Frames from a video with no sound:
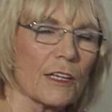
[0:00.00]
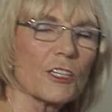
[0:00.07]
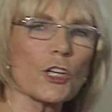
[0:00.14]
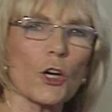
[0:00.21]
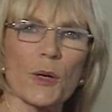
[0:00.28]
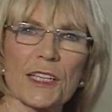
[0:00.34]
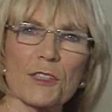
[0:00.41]

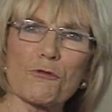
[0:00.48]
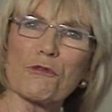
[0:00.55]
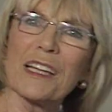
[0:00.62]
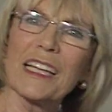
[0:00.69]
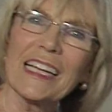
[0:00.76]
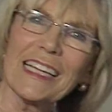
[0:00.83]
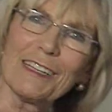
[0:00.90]
So it's
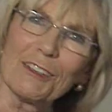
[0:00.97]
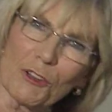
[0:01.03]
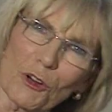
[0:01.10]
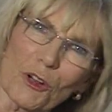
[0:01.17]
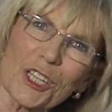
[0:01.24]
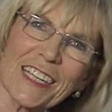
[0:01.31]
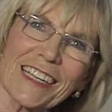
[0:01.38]
really
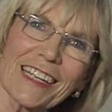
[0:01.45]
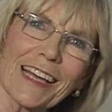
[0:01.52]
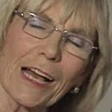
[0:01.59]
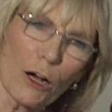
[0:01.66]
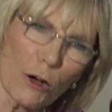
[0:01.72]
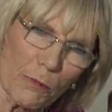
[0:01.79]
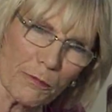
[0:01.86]
not
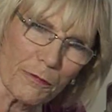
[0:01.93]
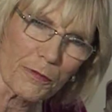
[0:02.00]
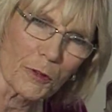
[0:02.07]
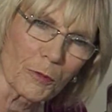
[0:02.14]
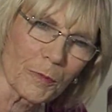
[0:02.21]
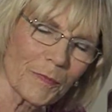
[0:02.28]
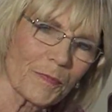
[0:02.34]

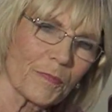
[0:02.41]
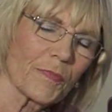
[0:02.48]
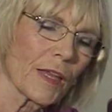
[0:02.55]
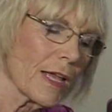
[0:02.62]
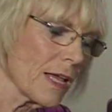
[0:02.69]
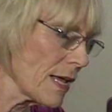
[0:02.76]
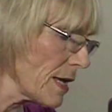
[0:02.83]
helpful.
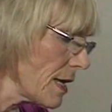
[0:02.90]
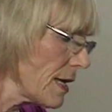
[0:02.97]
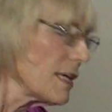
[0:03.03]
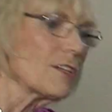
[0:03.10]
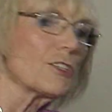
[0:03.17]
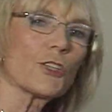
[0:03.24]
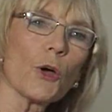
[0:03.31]

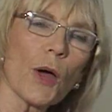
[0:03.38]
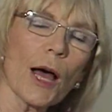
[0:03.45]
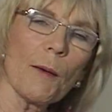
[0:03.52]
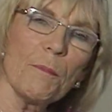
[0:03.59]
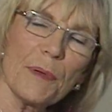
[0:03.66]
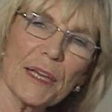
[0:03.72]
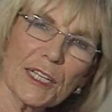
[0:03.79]
So a
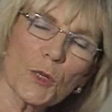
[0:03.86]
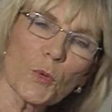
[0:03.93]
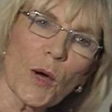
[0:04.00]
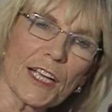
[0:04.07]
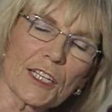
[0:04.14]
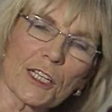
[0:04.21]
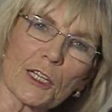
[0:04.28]
better
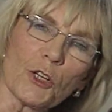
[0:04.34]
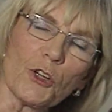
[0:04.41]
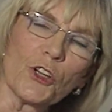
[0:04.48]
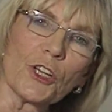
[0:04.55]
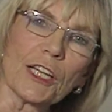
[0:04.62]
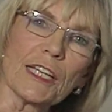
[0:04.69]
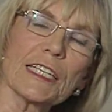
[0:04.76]
way to
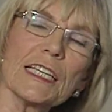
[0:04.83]
learn it